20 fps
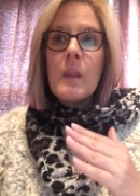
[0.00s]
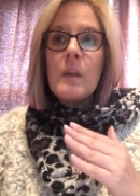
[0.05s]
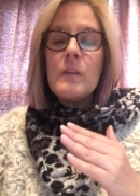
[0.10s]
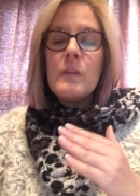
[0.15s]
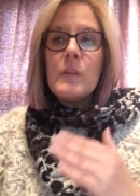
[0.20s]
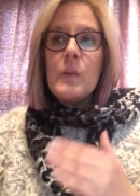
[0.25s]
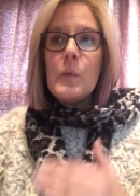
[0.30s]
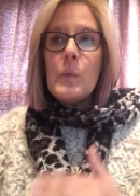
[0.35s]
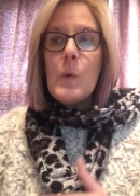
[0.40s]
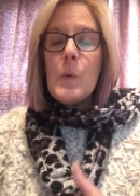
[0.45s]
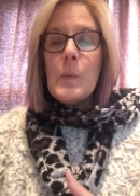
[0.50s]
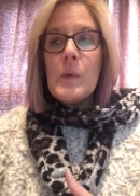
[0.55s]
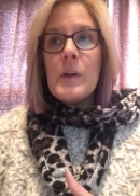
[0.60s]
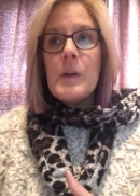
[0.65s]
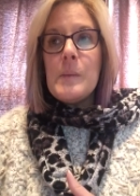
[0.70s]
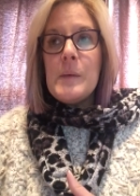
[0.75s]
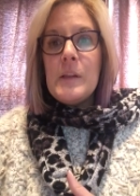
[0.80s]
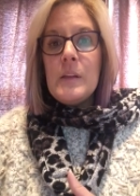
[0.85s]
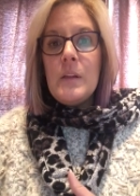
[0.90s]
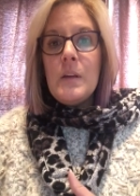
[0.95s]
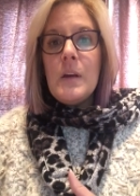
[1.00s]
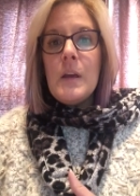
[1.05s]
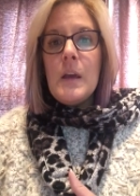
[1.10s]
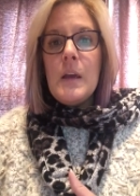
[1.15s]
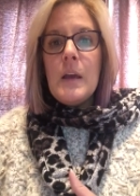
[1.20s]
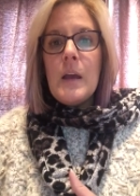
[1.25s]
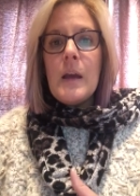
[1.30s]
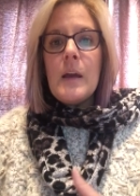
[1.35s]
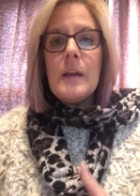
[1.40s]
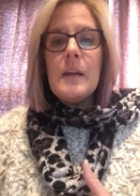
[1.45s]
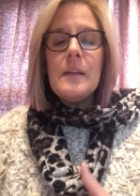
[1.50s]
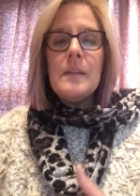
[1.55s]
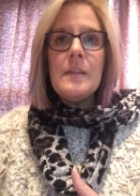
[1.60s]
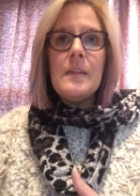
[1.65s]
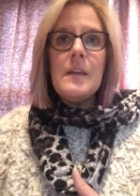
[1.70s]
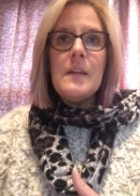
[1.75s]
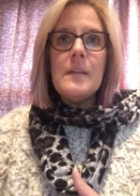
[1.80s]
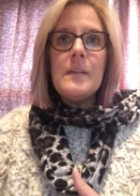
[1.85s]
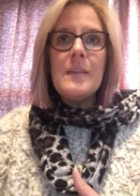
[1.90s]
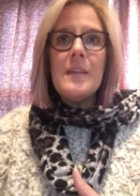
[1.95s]
So what we're going to be looking at is
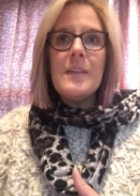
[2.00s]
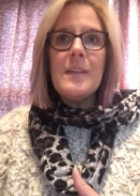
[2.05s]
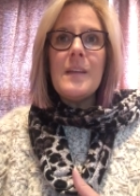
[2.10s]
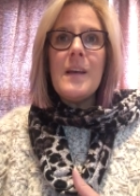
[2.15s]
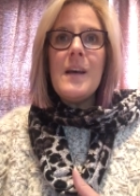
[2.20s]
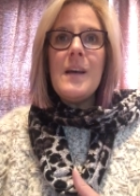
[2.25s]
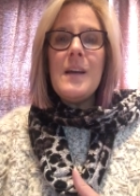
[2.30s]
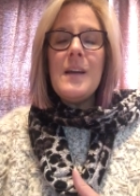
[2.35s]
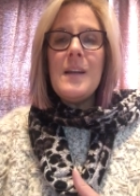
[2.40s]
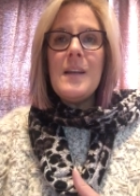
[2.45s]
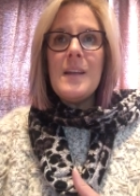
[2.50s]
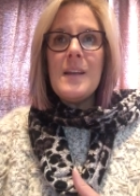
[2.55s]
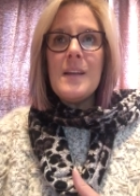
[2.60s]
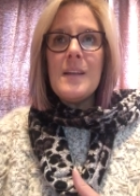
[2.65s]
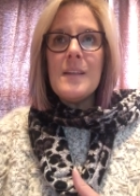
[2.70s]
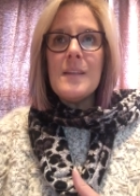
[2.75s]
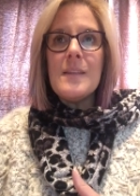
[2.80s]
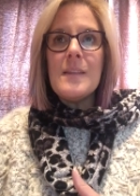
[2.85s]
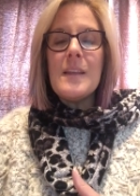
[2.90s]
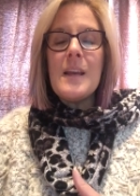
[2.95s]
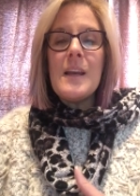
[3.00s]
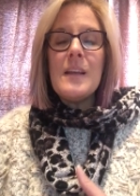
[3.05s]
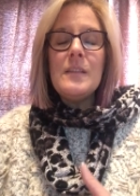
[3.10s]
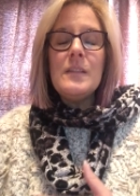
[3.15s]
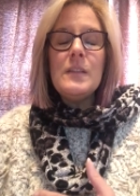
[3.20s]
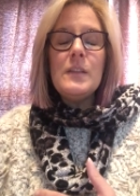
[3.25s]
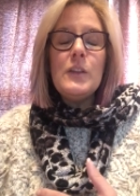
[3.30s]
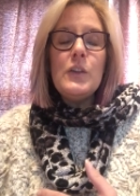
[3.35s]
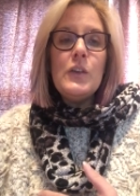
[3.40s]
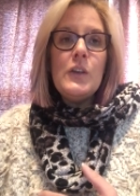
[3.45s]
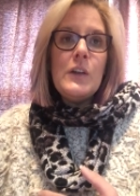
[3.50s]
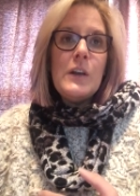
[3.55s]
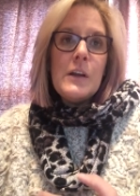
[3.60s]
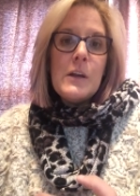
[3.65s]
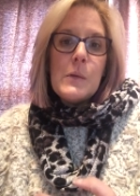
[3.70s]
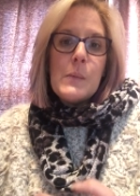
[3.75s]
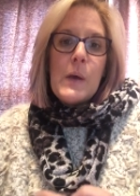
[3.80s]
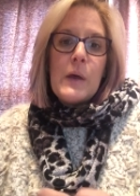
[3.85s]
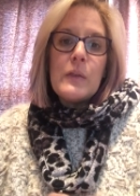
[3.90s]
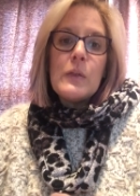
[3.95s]
these societies and learning
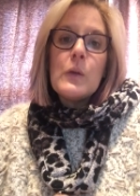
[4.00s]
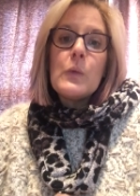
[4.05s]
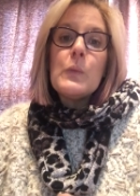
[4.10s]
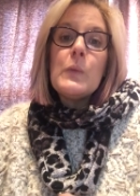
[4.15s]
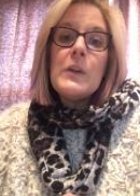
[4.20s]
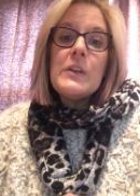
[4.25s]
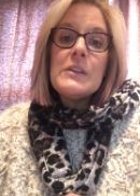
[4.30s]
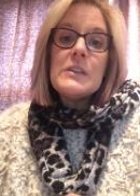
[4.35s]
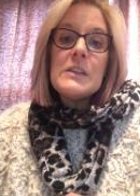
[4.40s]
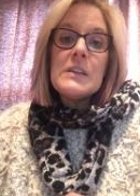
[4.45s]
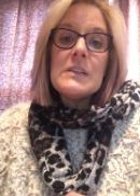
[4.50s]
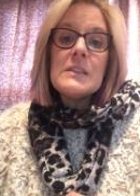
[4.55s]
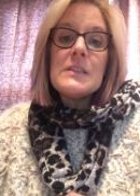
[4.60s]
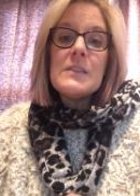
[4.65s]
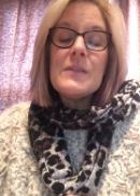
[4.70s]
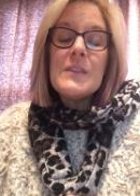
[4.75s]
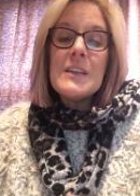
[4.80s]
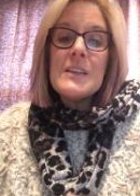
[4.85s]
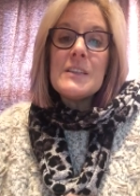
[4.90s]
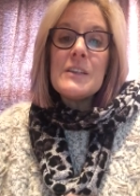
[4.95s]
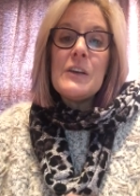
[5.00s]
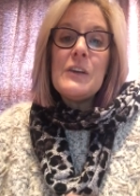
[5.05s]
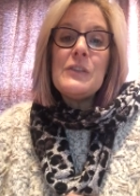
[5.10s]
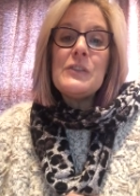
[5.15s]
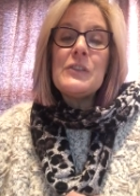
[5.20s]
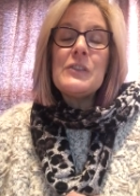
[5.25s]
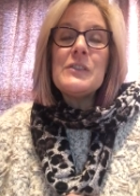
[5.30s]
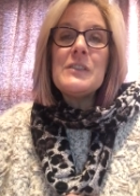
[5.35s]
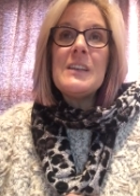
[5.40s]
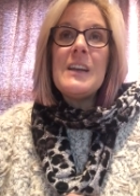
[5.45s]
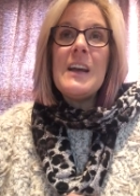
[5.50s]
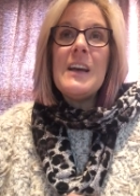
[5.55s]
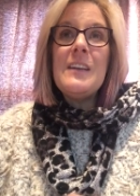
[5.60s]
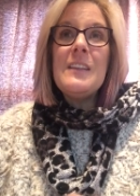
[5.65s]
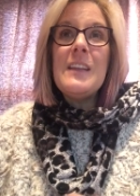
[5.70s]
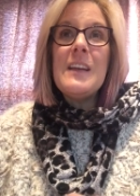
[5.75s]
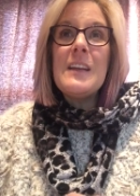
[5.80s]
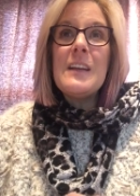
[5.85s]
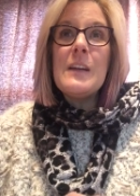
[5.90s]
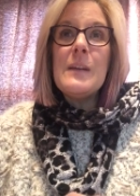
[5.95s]
about the richness of these cultures and how
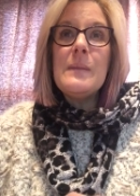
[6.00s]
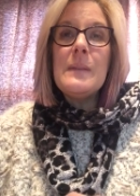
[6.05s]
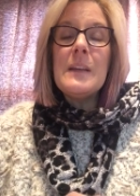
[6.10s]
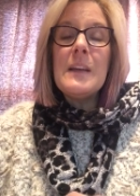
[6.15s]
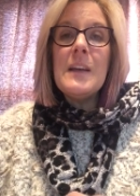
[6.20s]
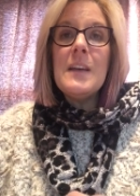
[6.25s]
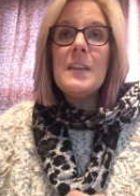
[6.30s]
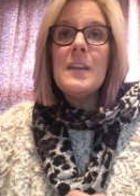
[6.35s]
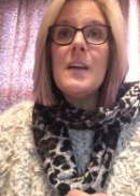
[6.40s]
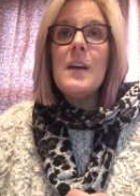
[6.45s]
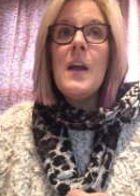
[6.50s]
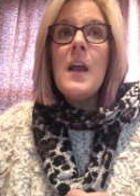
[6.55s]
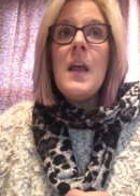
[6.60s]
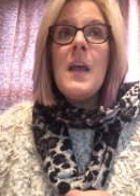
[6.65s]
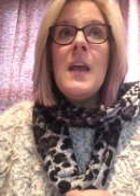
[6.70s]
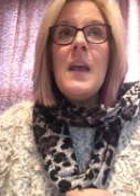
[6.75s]
they come together,